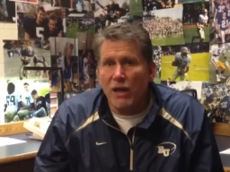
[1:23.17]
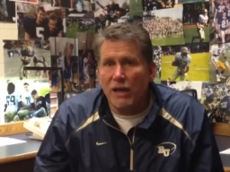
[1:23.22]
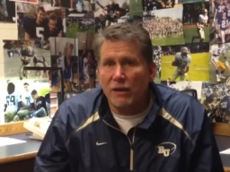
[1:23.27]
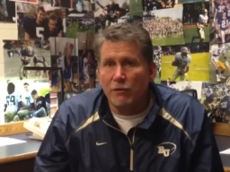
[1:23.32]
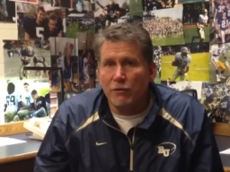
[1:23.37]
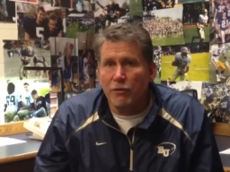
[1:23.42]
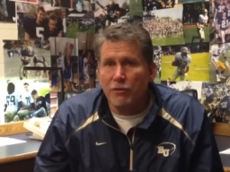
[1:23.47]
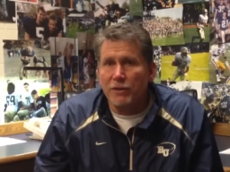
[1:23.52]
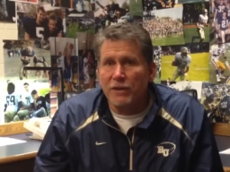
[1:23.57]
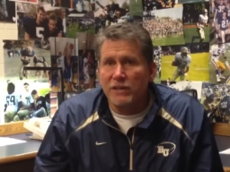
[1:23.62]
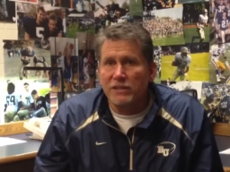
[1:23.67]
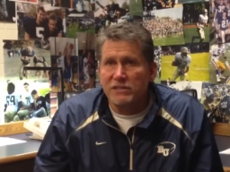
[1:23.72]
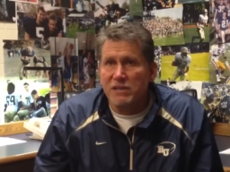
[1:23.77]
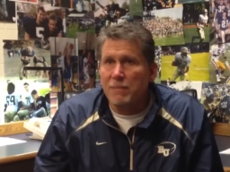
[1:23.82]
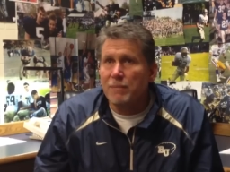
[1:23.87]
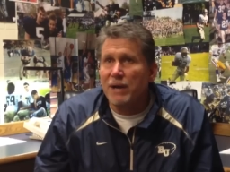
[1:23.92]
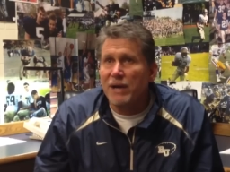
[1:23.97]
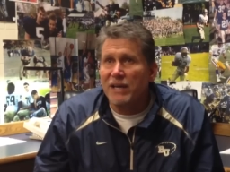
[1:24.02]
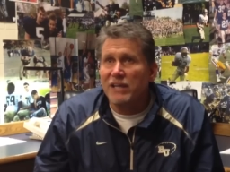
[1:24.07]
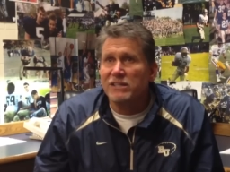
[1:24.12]
I don't think it's
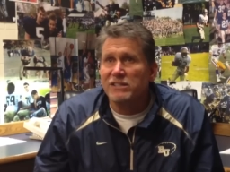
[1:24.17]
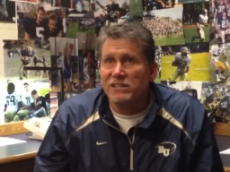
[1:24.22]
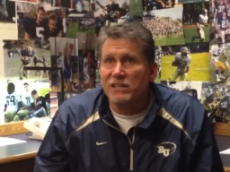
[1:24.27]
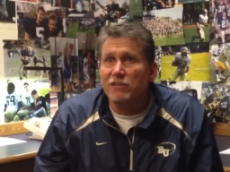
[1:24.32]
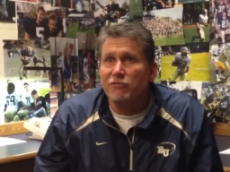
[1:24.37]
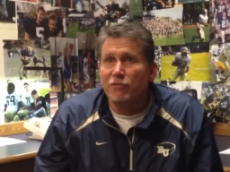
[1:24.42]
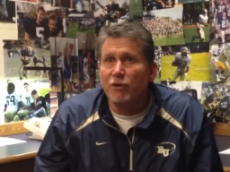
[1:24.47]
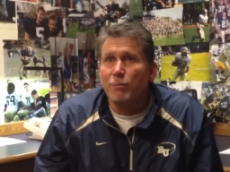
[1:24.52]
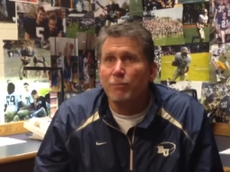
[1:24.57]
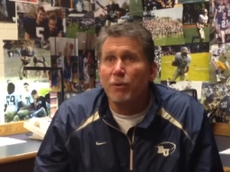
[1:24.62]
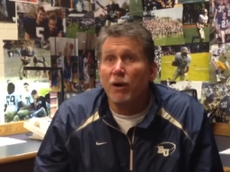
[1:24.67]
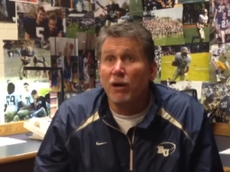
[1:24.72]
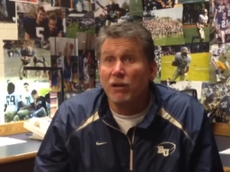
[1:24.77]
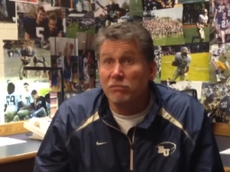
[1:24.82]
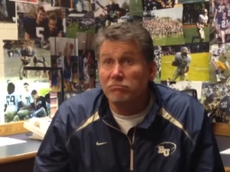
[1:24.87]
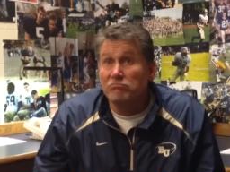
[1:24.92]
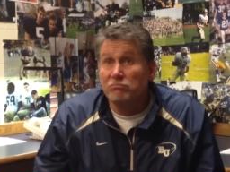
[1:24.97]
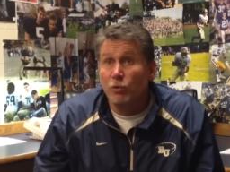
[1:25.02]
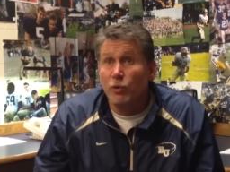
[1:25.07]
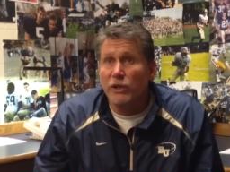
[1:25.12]
MIAC
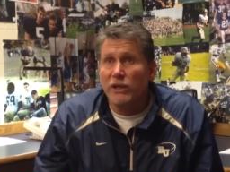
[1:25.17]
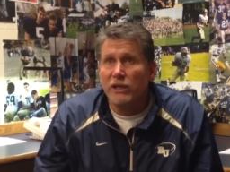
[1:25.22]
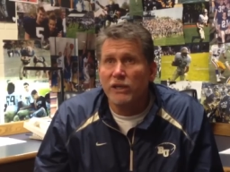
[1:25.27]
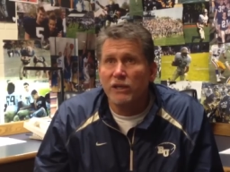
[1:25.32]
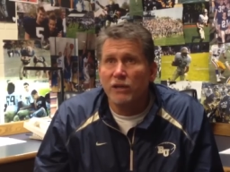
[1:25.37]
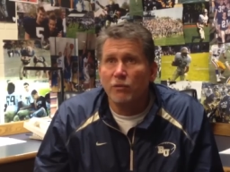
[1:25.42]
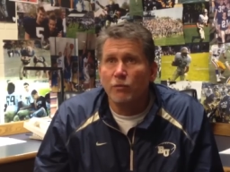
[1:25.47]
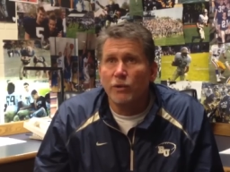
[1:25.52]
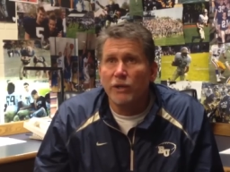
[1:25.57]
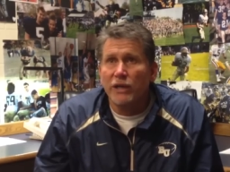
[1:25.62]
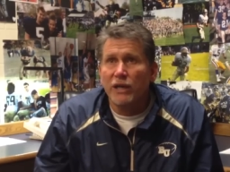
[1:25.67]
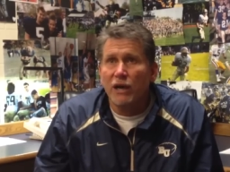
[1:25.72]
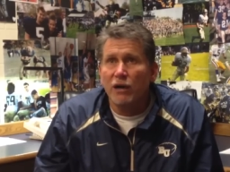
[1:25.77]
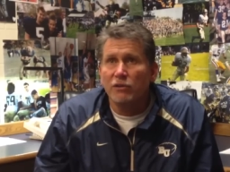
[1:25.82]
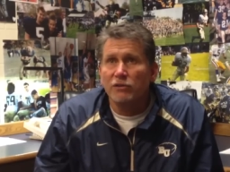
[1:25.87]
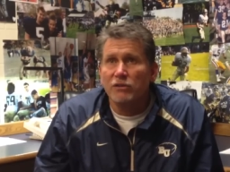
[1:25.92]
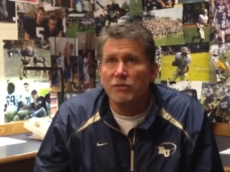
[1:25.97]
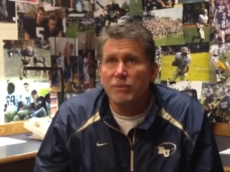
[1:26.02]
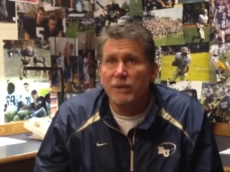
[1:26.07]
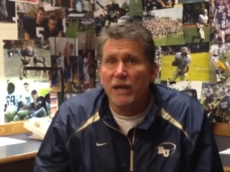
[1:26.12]
football week in and week
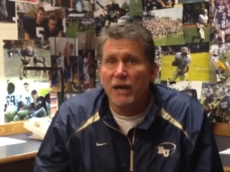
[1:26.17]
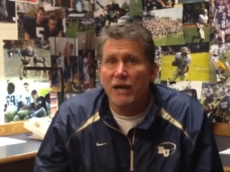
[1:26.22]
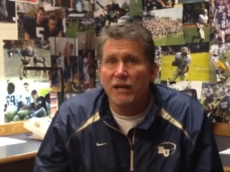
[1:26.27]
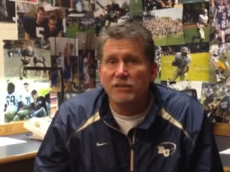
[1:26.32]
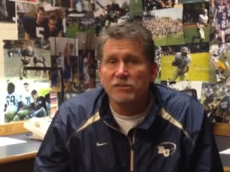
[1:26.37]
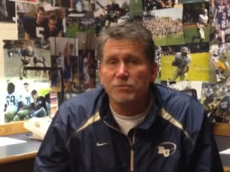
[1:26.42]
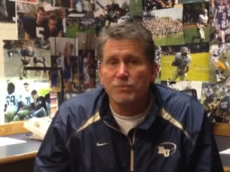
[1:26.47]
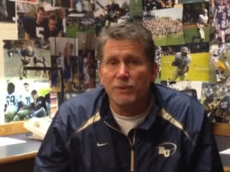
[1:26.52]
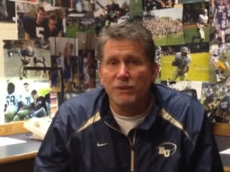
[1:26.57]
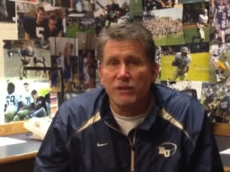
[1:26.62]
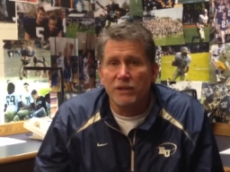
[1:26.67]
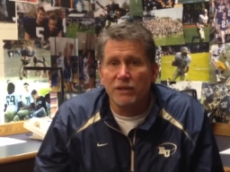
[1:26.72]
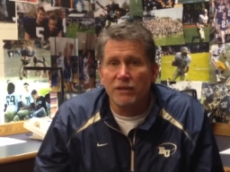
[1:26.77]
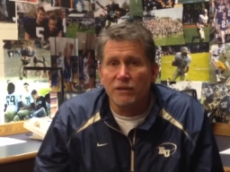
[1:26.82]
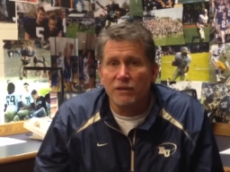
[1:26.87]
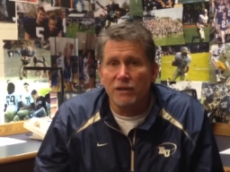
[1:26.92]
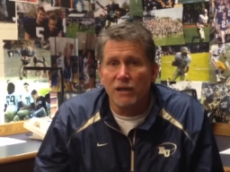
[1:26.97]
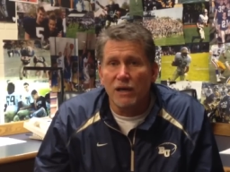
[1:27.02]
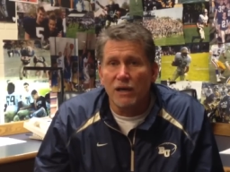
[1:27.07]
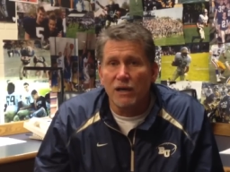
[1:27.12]
out, to be honest. But
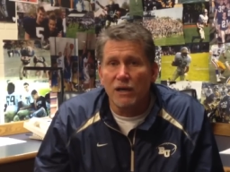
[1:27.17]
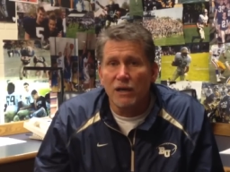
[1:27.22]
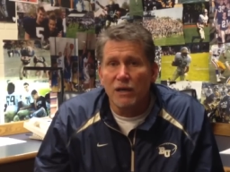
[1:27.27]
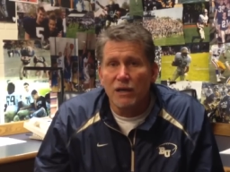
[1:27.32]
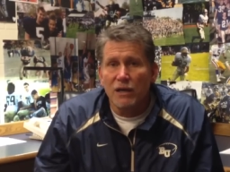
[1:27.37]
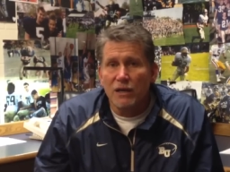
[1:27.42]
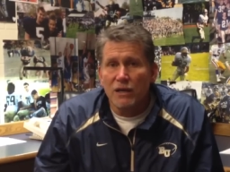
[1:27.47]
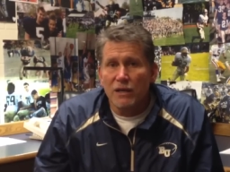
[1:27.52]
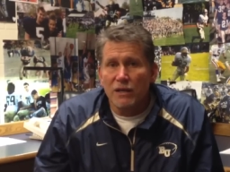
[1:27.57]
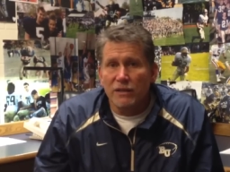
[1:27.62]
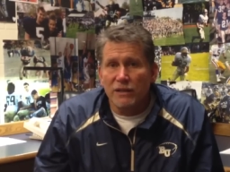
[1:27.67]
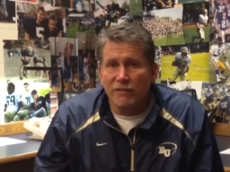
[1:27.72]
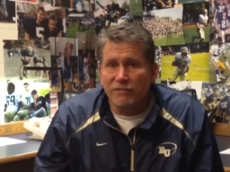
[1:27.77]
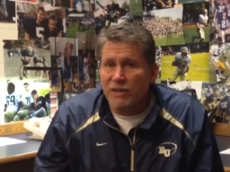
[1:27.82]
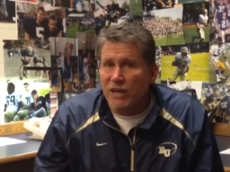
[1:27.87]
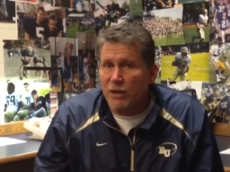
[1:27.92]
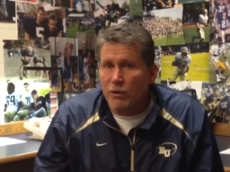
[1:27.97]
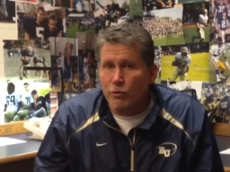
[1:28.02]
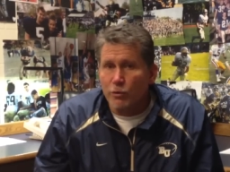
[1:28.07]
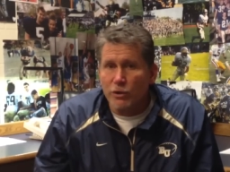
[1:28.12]
they're uh, they've
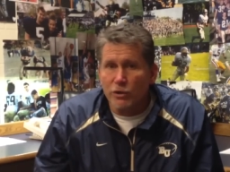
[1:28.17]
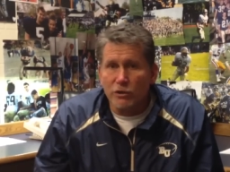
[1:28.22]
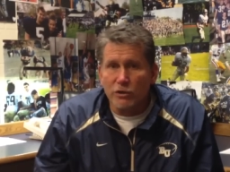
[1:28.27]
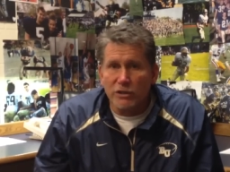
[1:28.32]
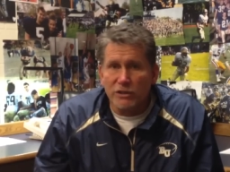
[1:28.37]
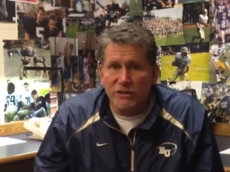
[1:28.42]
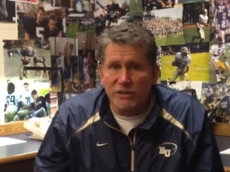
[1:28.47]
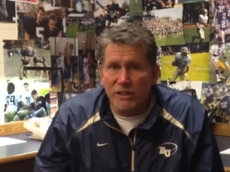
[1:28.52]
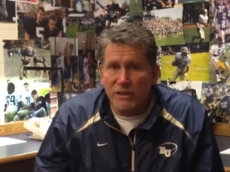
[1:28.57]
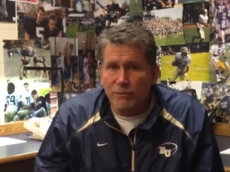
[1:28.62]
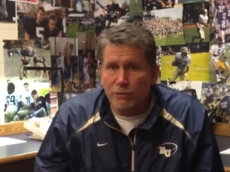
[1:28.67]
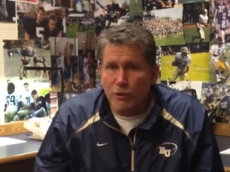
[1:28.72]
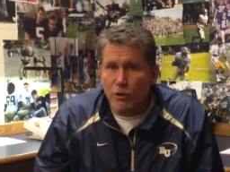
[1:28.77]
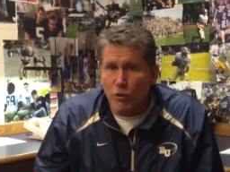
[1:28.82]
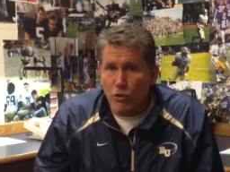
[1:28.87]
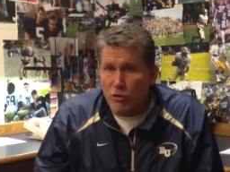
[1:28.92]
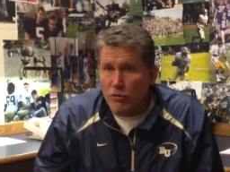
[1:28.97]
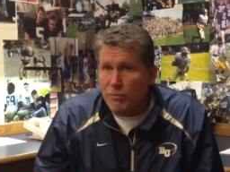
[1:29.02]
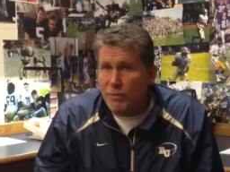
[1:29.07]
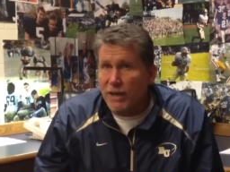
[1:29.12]
got a real good team. The
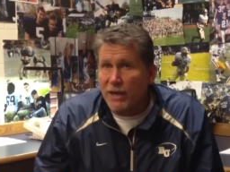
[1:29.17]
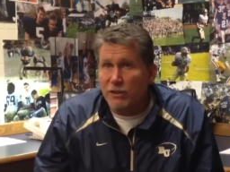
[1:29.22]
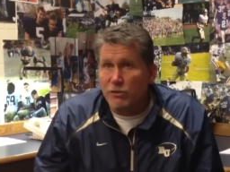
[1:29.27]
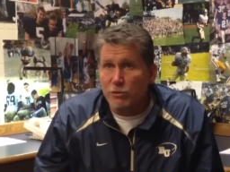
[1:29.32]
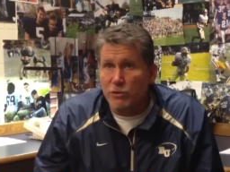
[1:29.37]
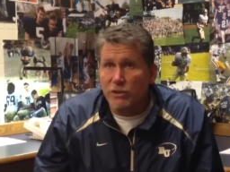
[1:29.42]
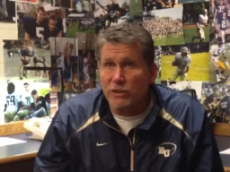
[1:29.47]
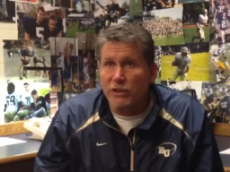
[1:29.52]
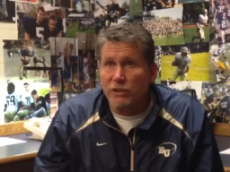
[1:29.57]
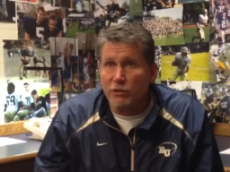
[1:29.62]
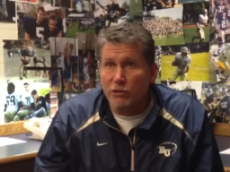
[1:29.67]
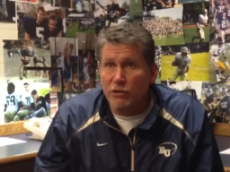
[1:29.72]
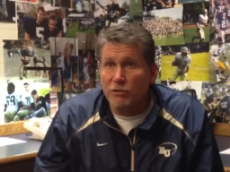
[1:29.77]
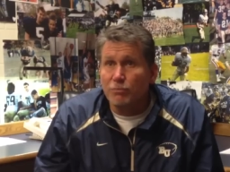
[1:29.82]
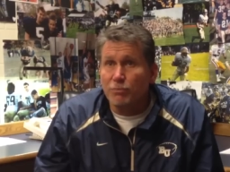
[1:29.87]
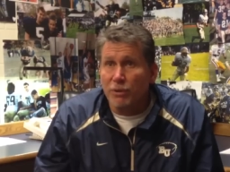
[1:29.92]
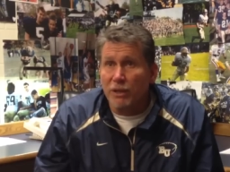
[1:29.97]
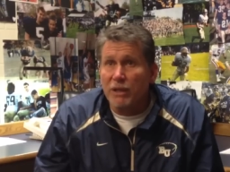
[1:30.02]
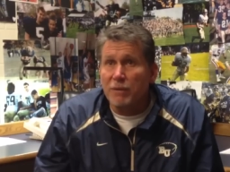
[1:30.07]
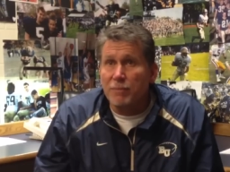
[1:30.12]
quarterback's really a
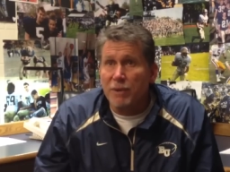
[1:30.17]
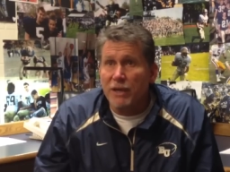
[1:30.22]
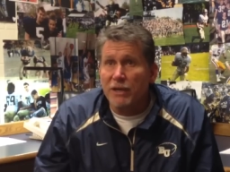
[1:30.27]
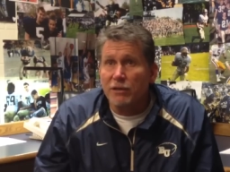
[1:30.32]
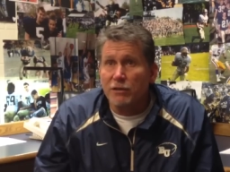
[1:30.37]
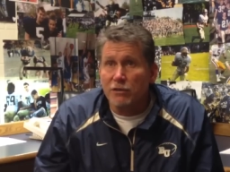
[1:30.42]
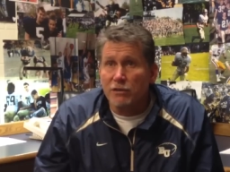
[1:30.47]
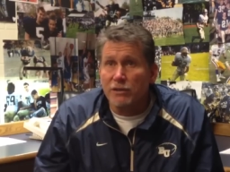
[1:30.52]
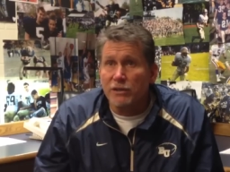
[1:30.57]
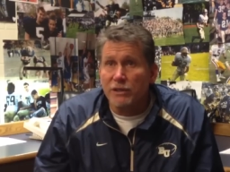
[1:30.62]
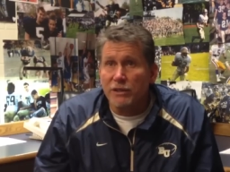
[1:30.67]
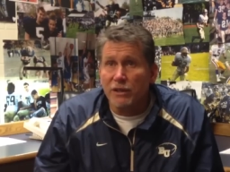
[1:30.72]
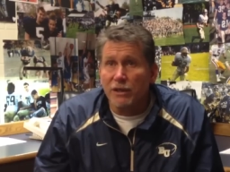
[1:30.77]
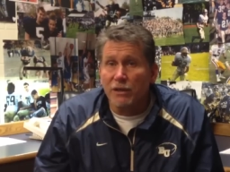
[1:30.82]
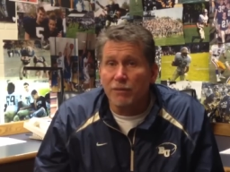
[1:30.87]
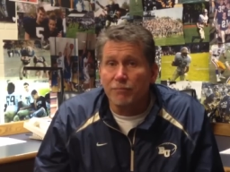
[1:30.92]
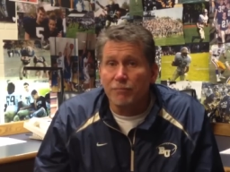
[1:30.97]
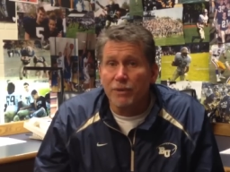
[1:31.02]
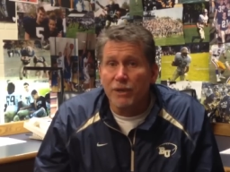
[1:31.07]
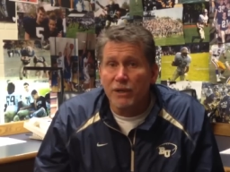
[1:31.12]
good playmaker, and
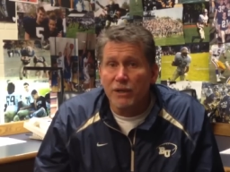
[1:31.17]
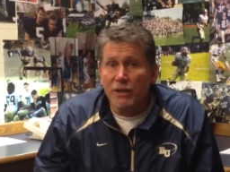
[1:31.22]
um,